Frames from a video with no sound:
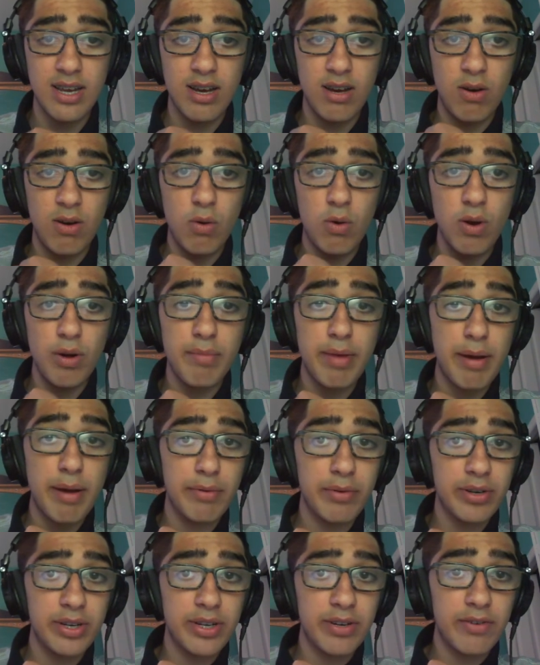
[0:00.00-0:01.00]
Or my
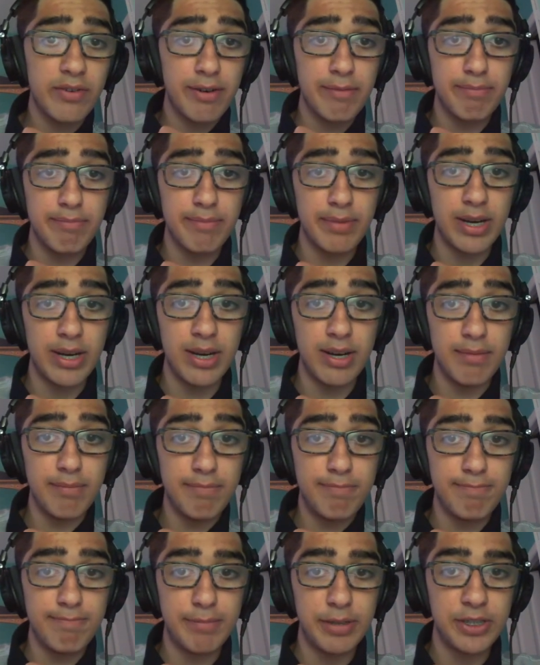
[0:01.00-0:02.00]
opponent could have gone
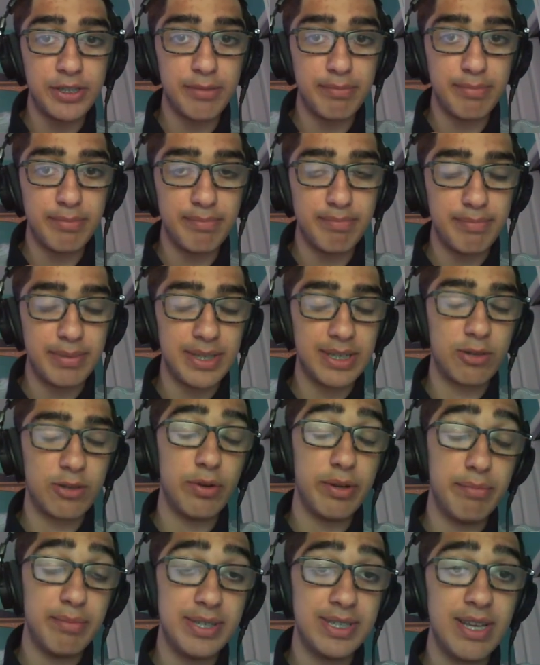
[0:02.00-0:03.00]

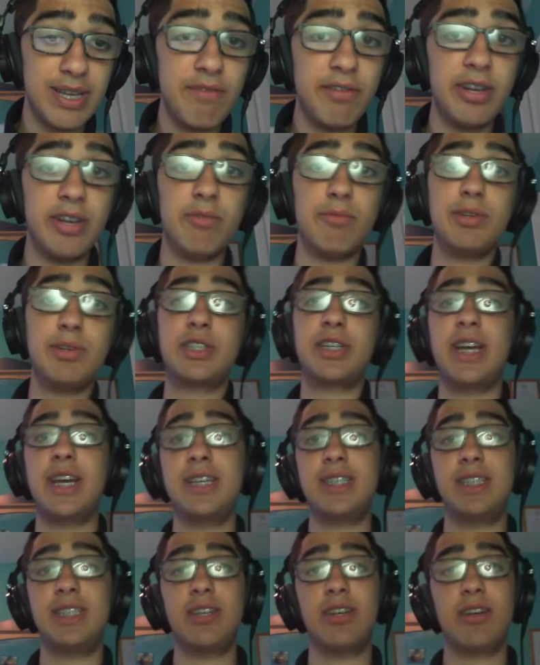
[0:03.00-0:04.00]
queen b7, in which
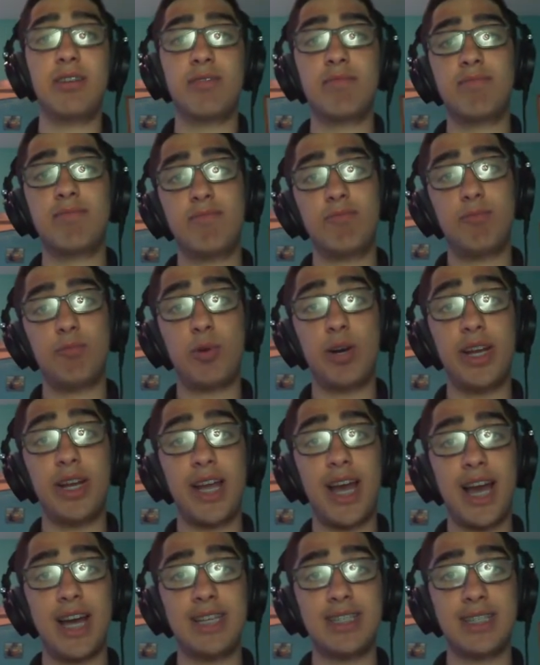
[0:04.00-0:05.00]
case here, white
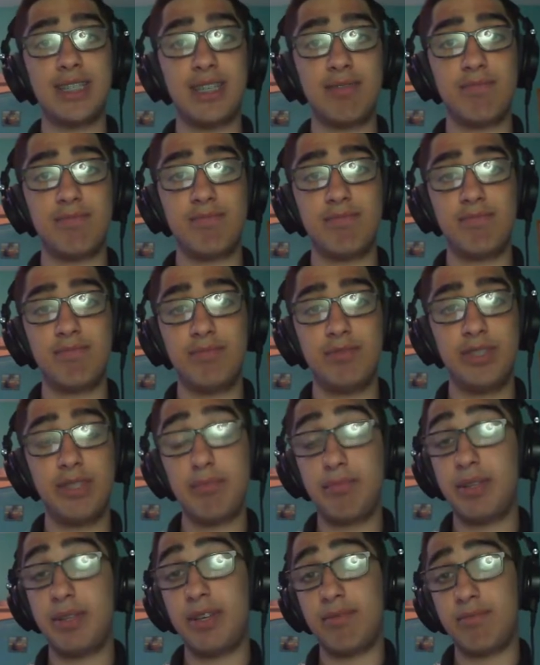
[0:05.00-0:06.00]
has
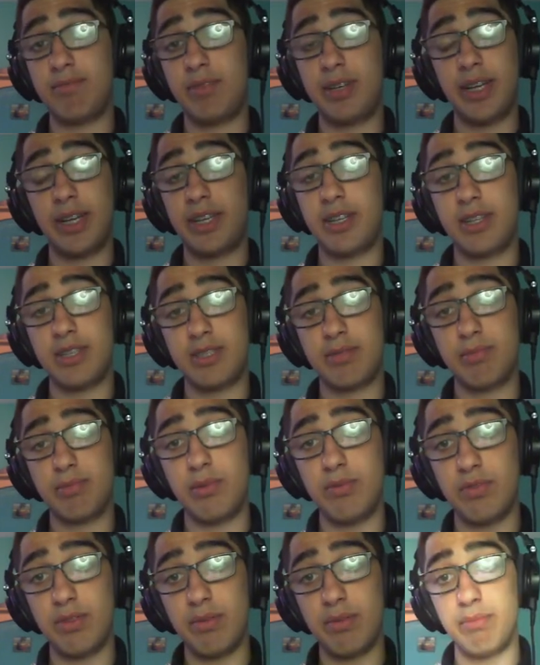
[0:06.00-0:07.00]
simply a ridiculous
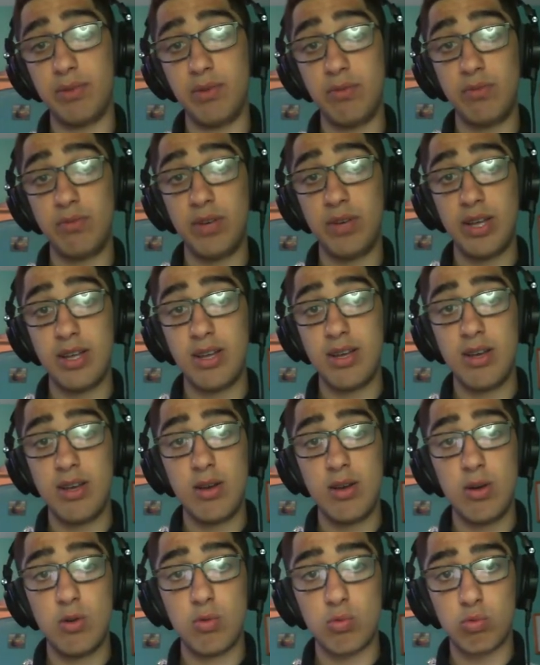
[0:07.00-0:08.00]
move, the move
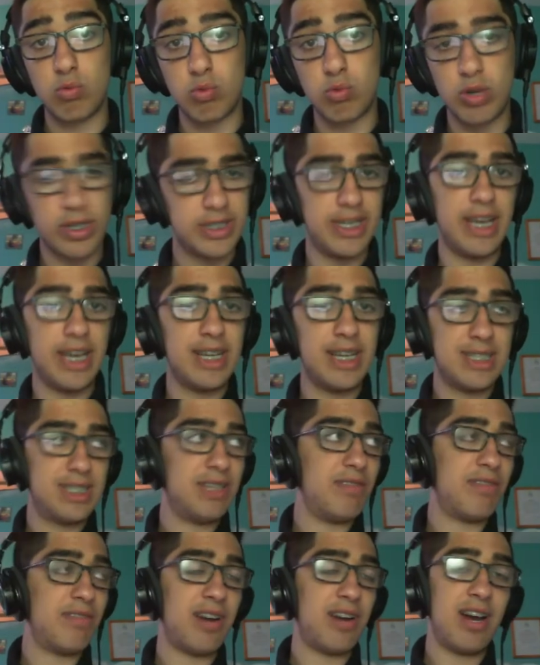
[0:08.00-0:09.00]
rook takes
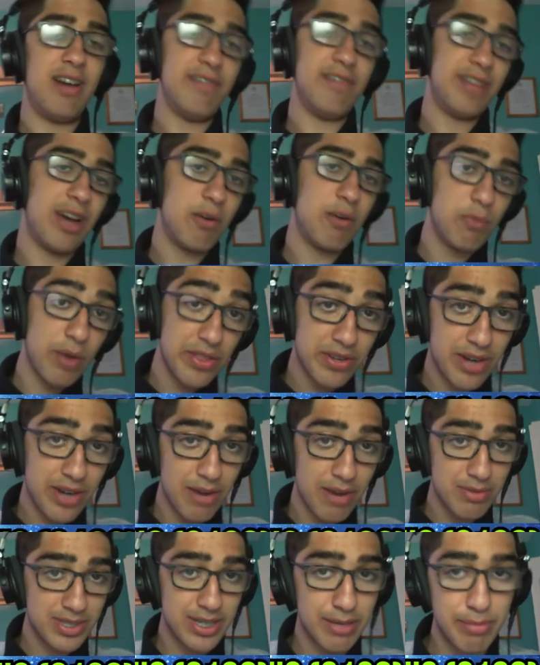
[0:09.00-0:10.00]
c5. Now, whether I
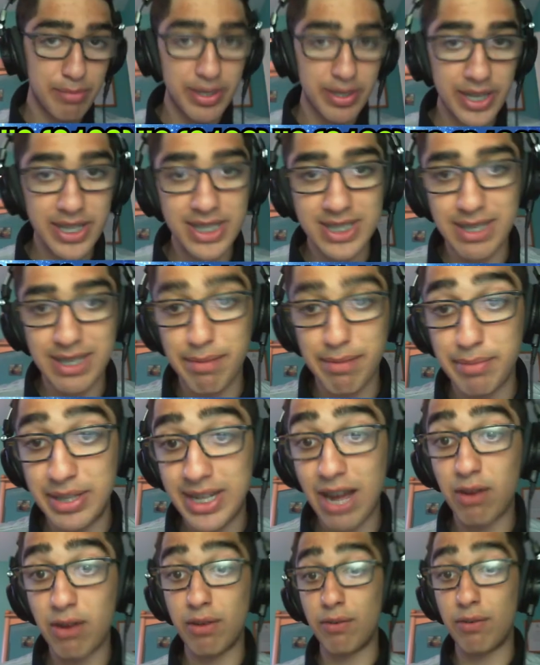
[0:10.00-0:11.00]
was going to play this and be
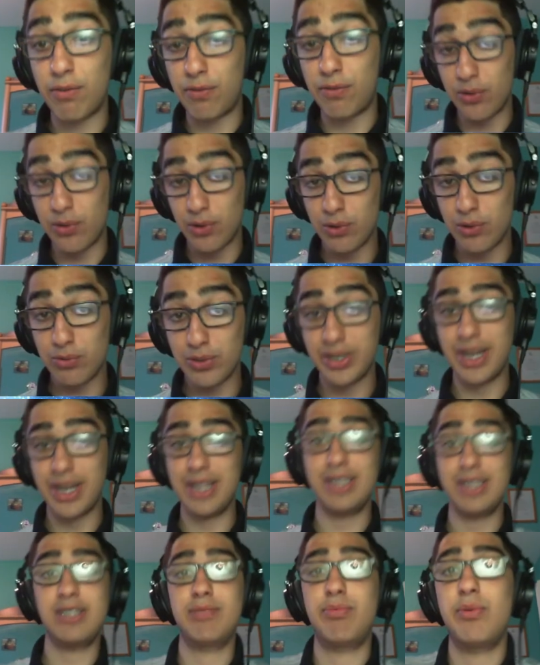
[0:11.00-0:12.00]
down a full rook at
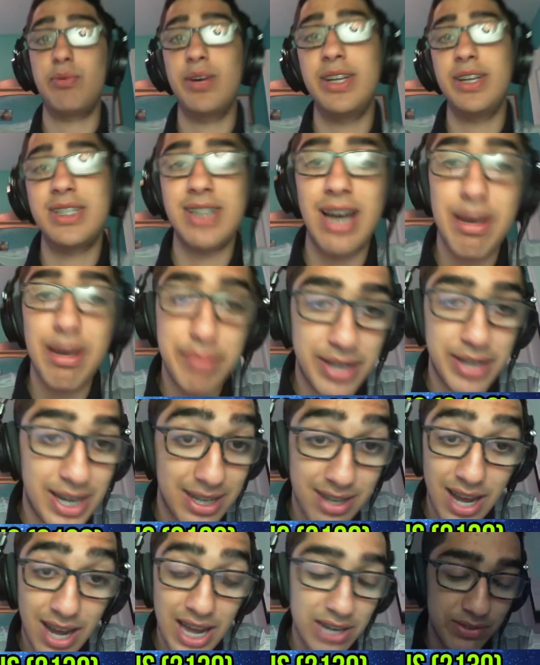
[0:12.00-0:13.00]
this point, I mean,
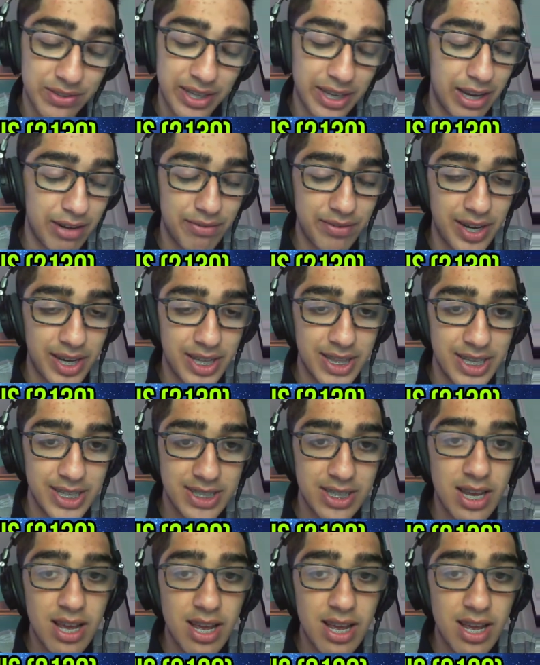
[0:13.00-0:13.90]
I don't think I'd find this.